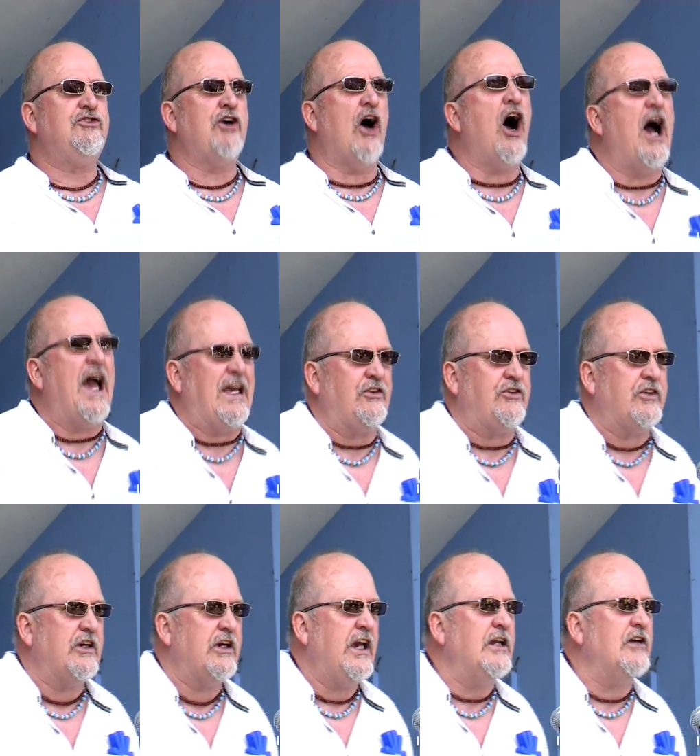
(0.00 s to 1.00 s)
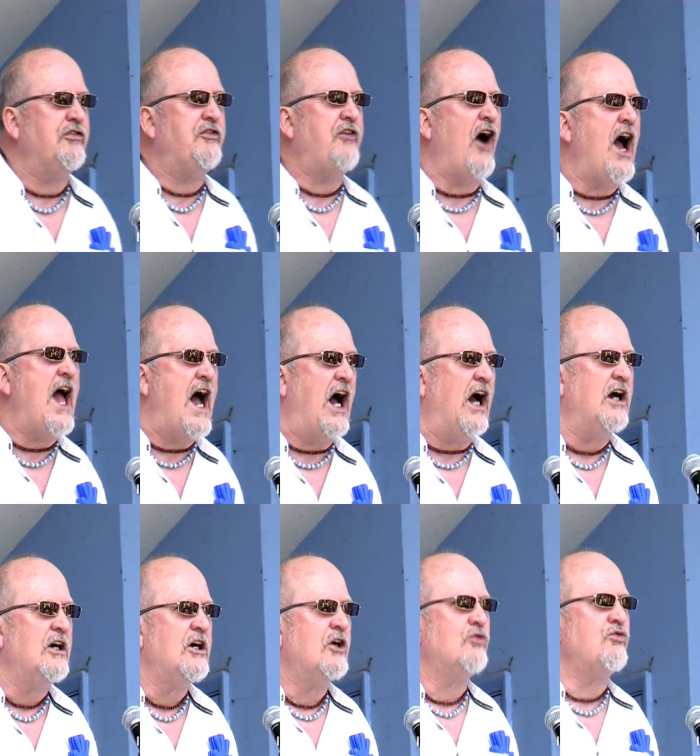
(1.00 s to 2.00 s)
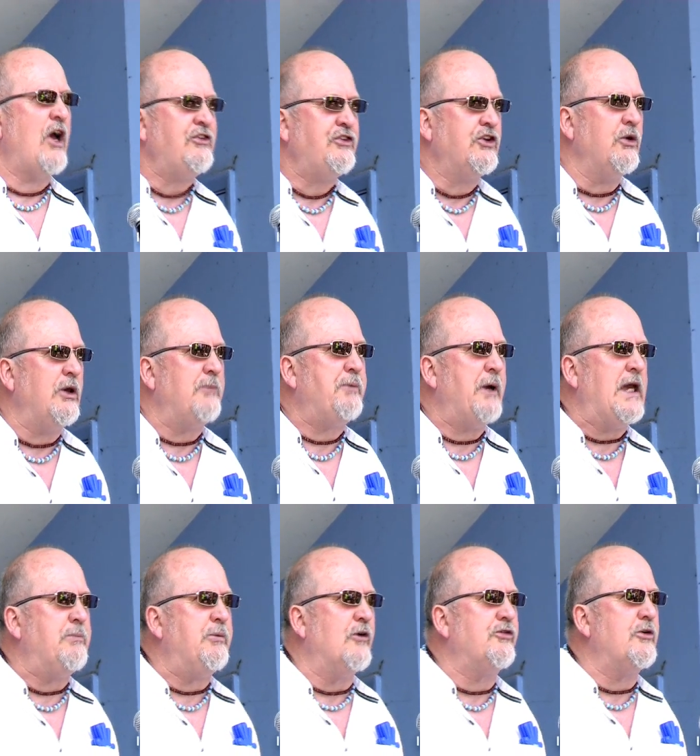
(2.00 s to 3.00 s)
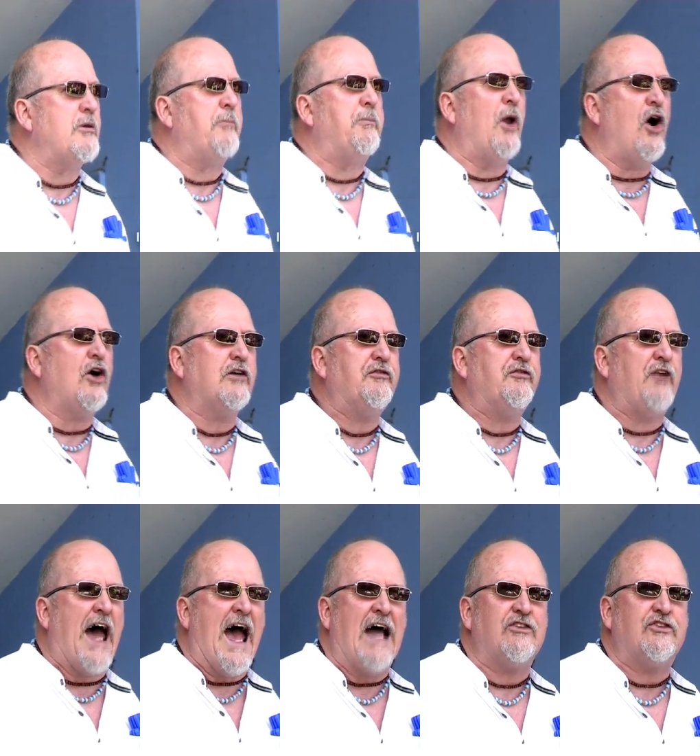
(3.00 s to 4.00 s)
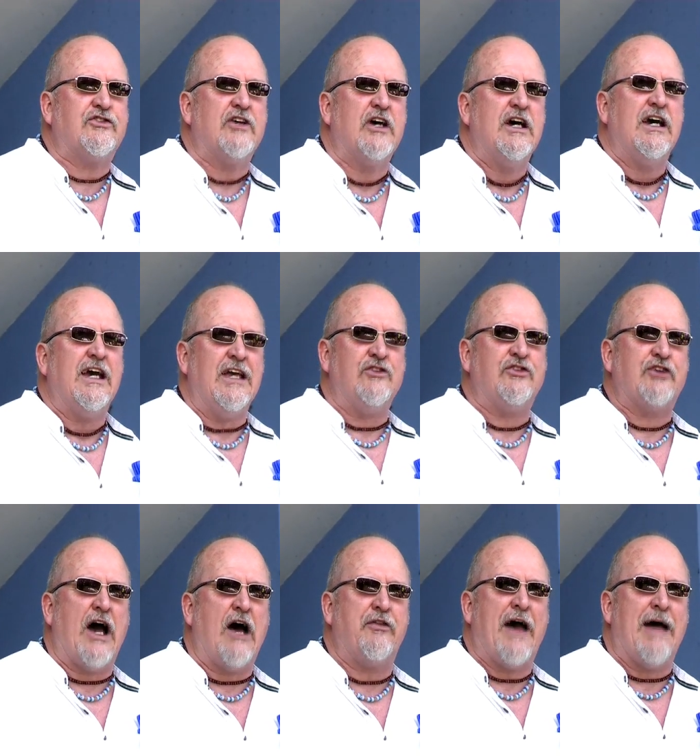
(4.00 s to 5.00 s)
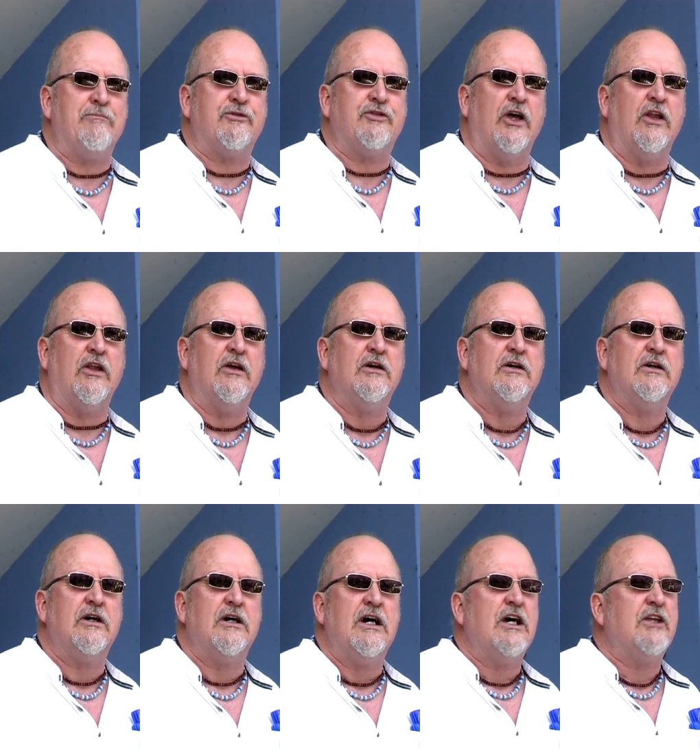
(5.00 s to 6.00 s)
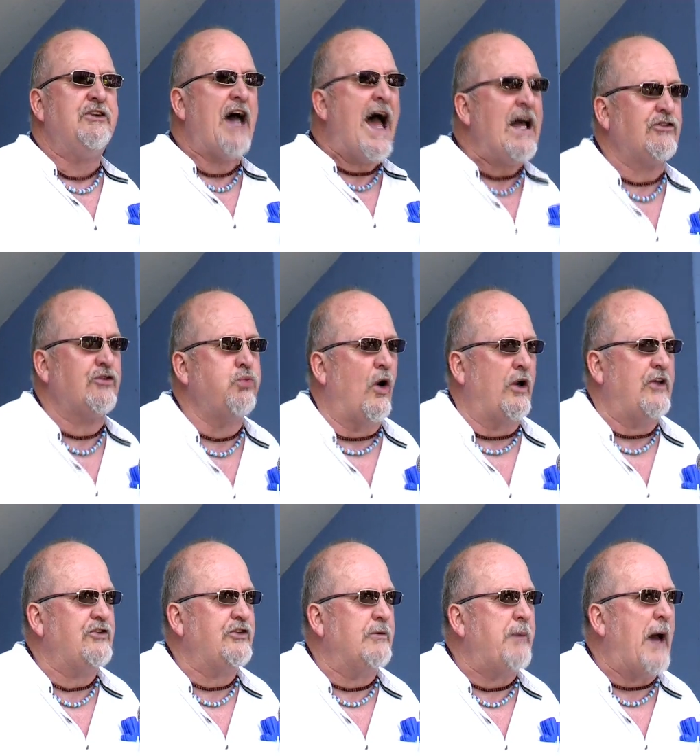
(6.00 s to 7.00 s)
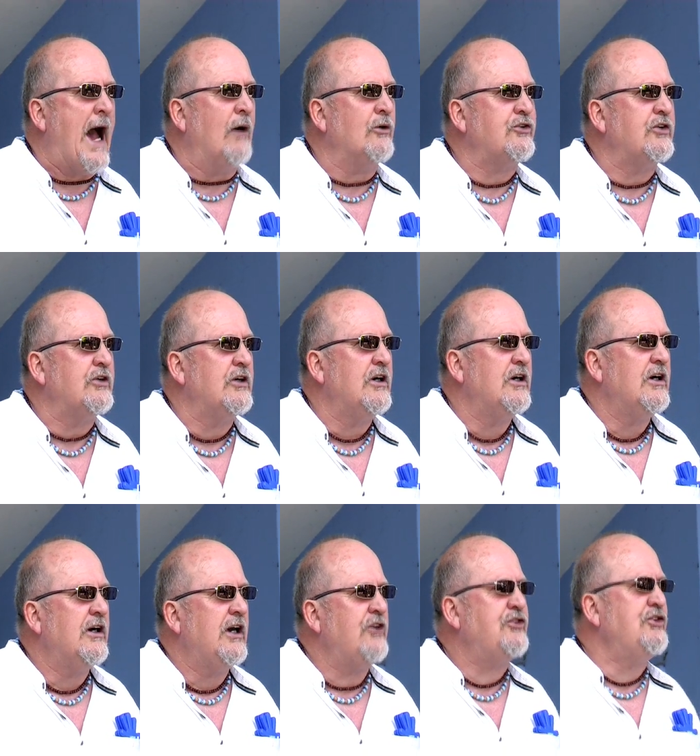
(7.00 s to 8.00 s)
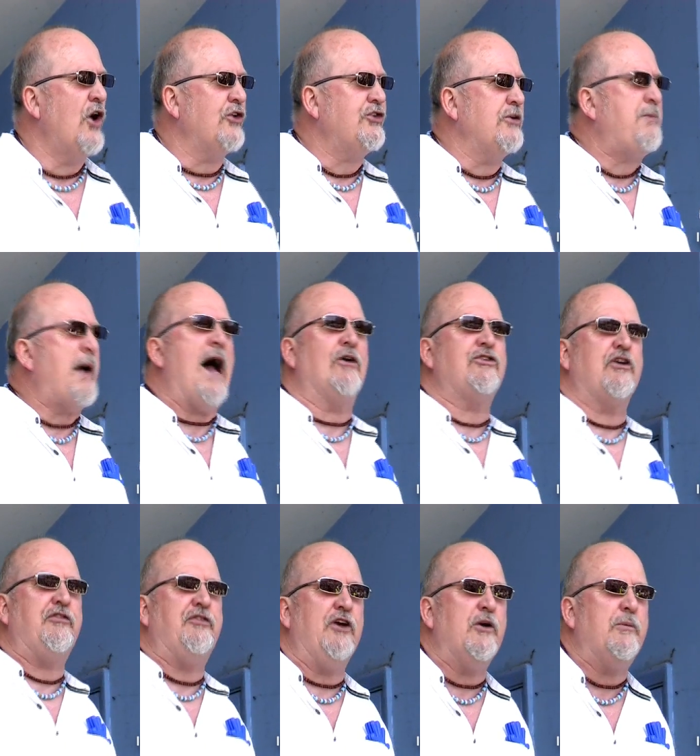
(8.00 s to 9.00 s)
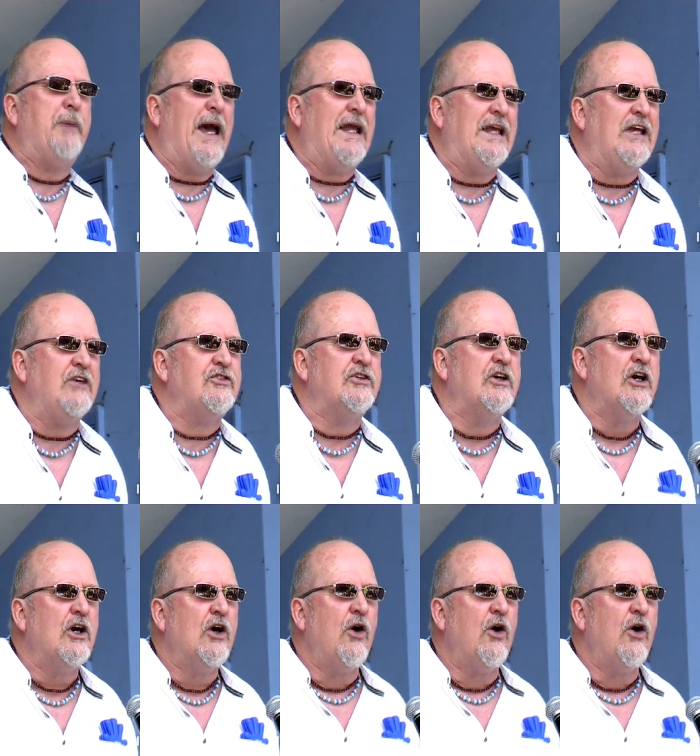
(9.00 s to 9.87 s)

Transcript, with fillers: died in a fire rescuing people from a block of flats in Southampton. That's what it's about. It's not about a few pennies